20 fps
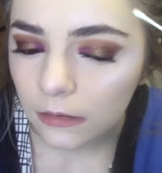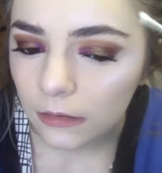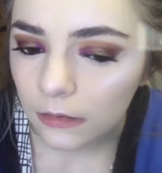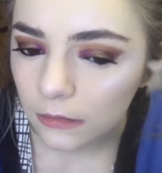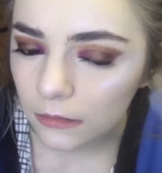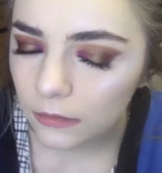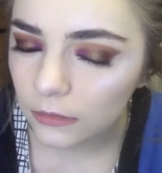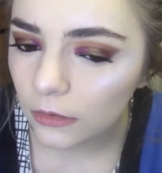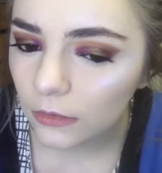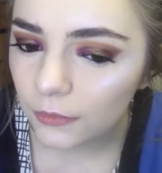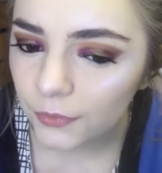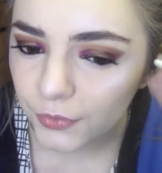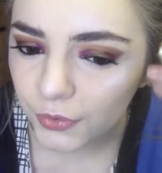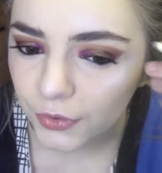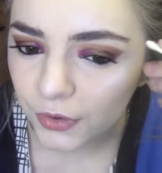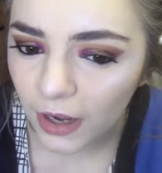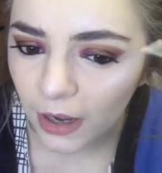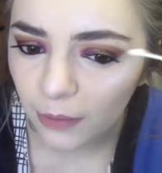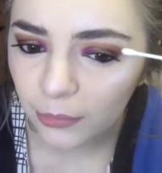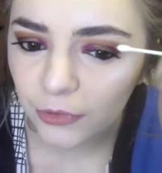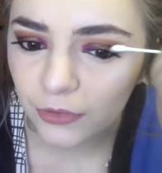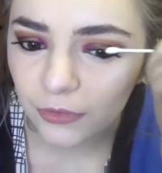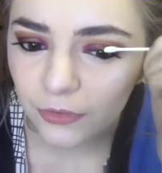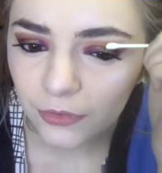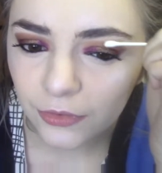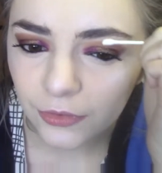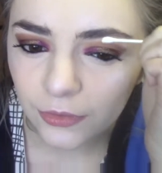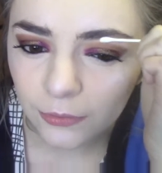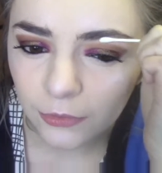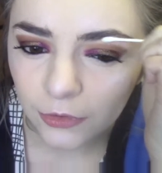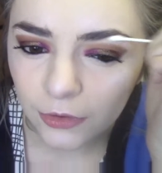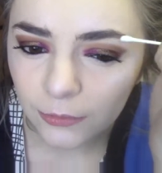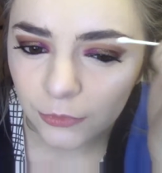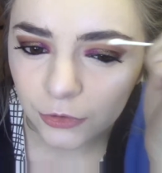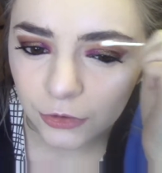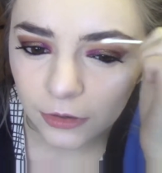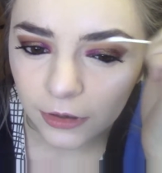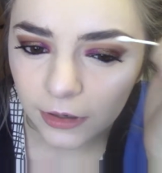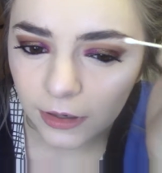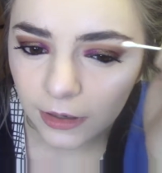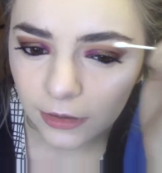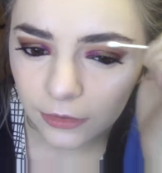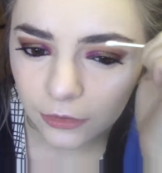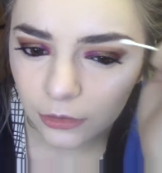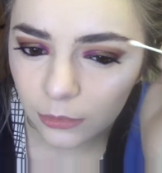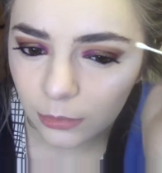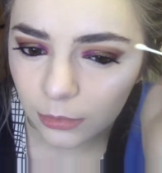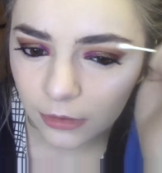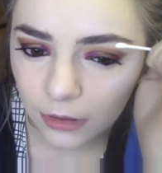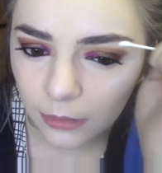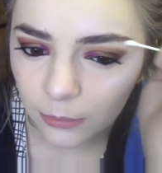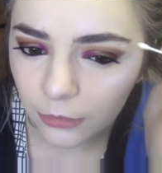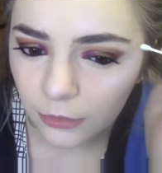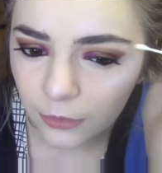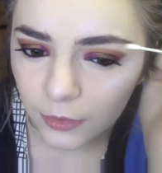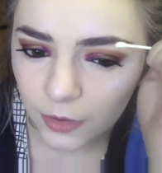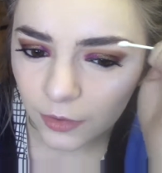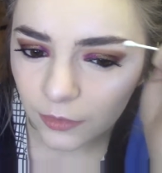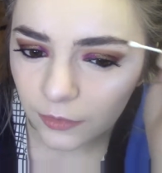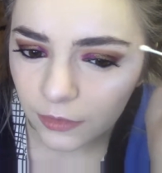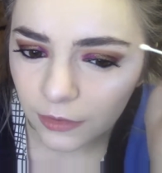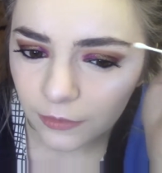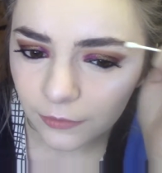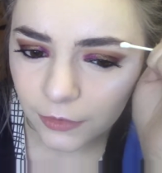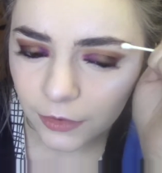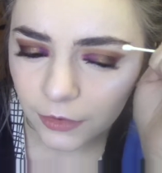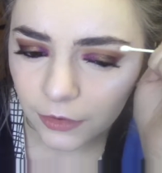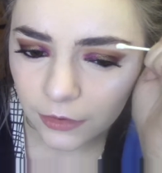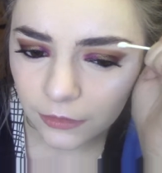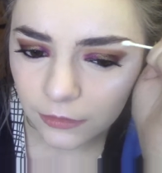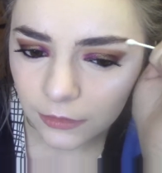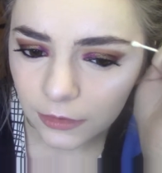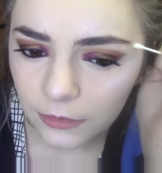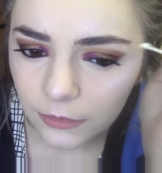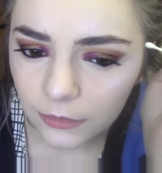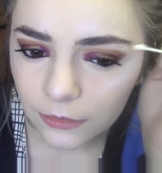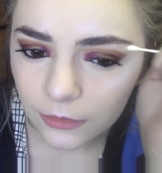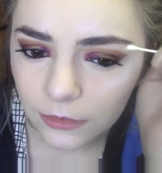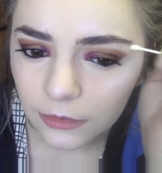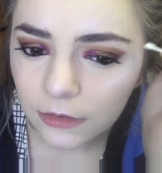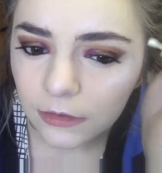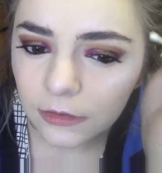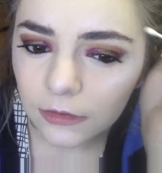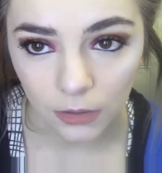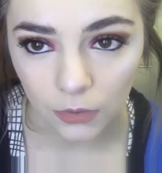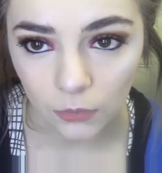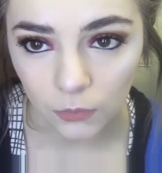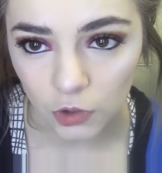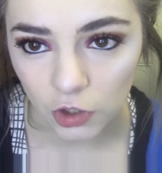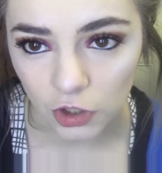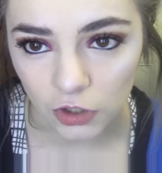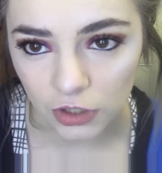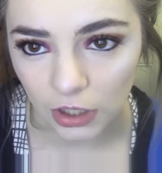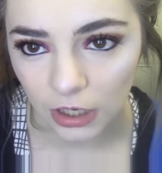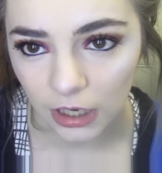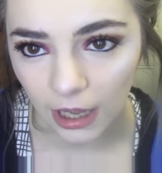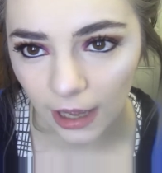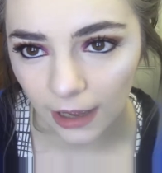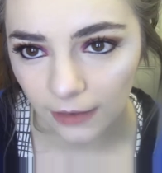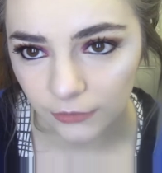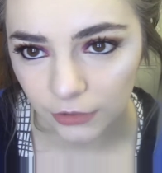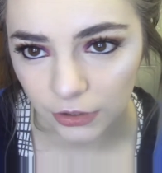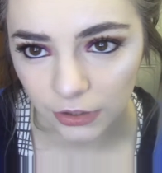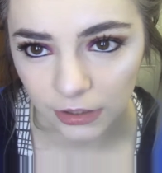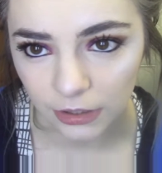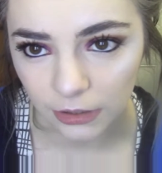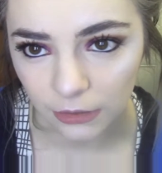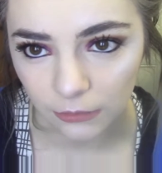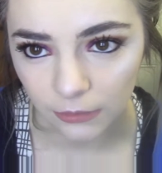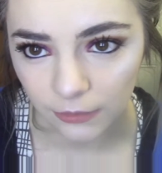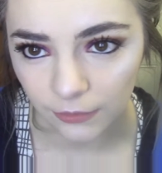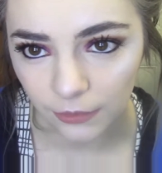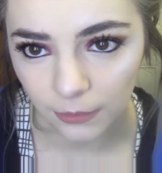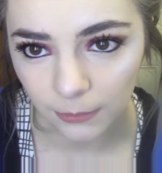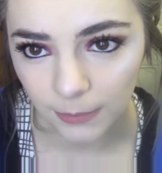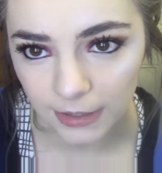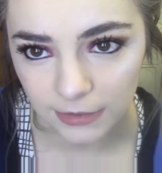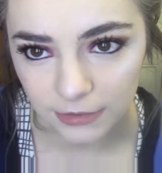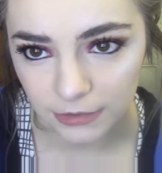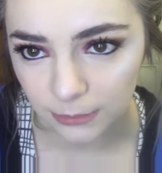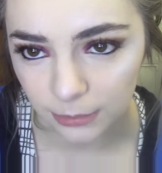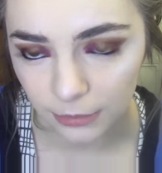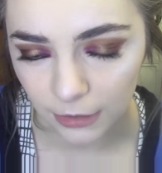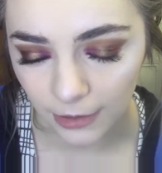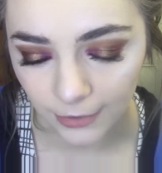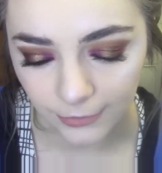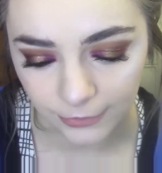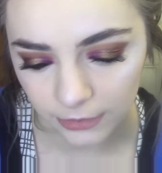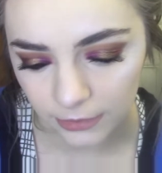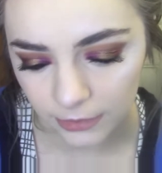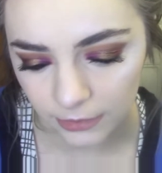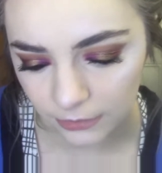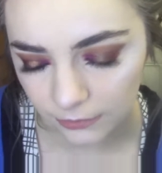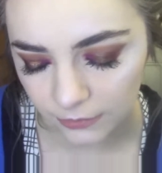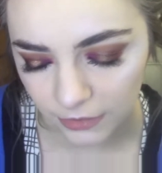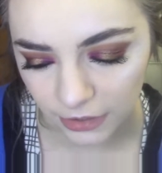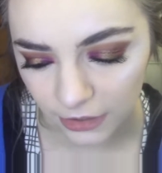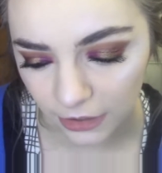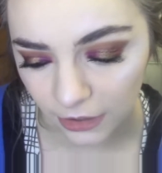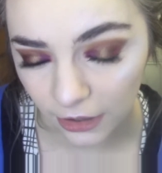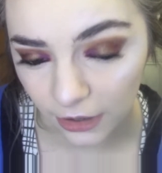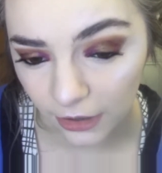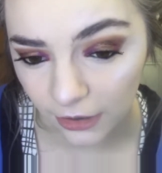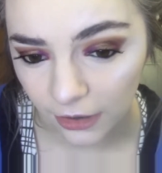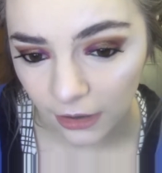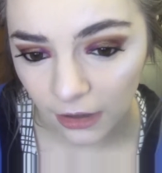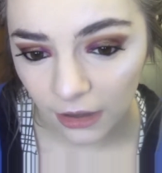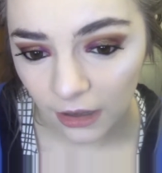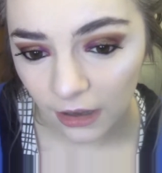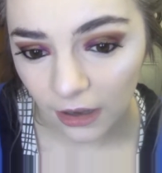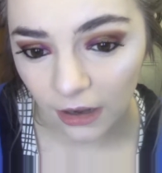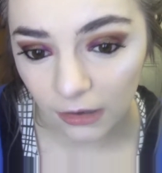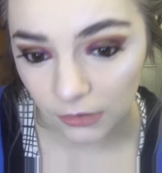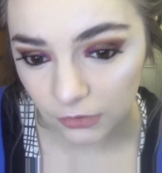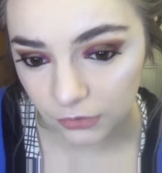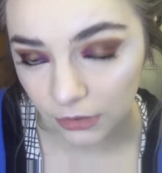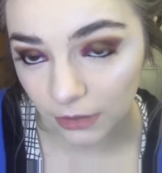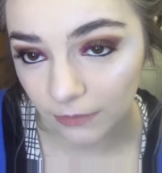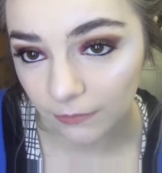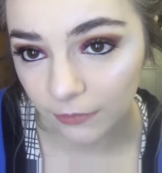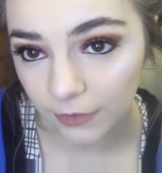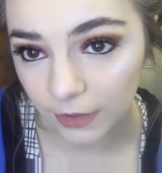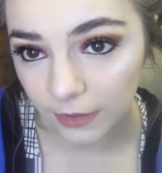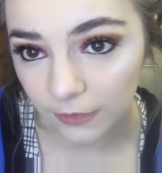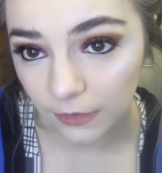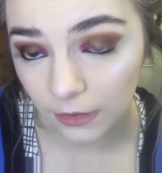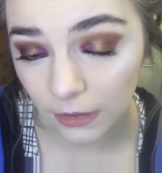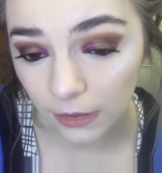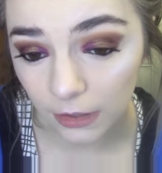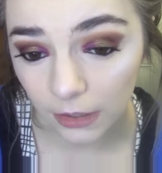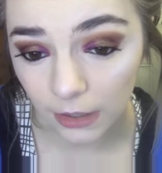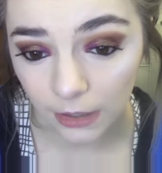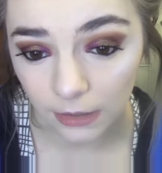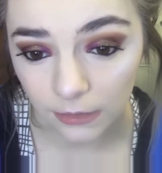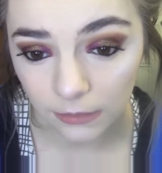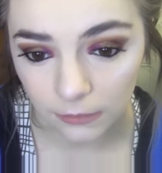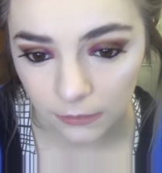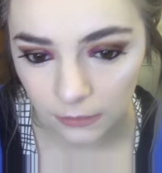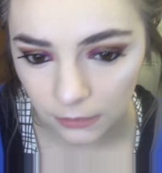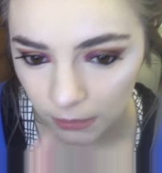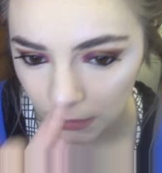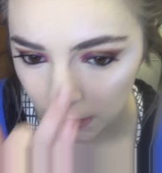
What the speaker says: This often happens when I'm trying out new brow products, have you noticed? Look, we're just going to have to deal with the messy brows in this video. I'll try and fix it at the end.